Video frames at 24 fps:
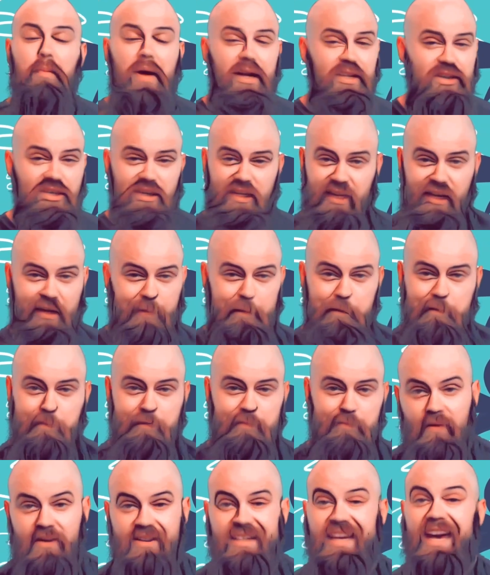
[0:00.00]
much to him
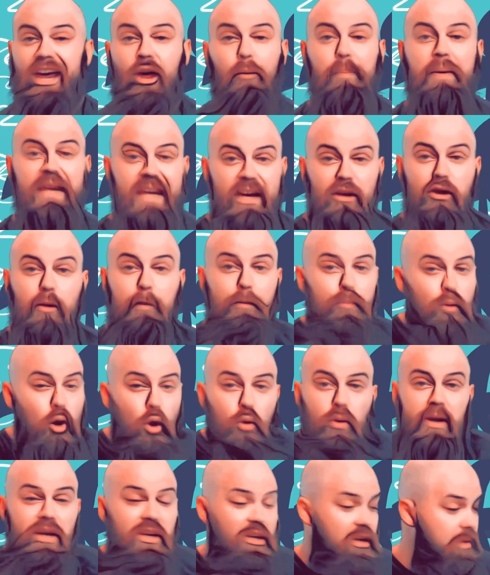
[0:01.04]
to help heal a
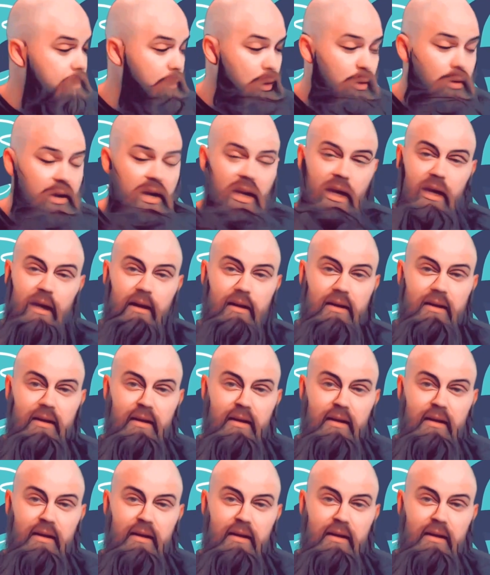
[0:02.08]
broken community.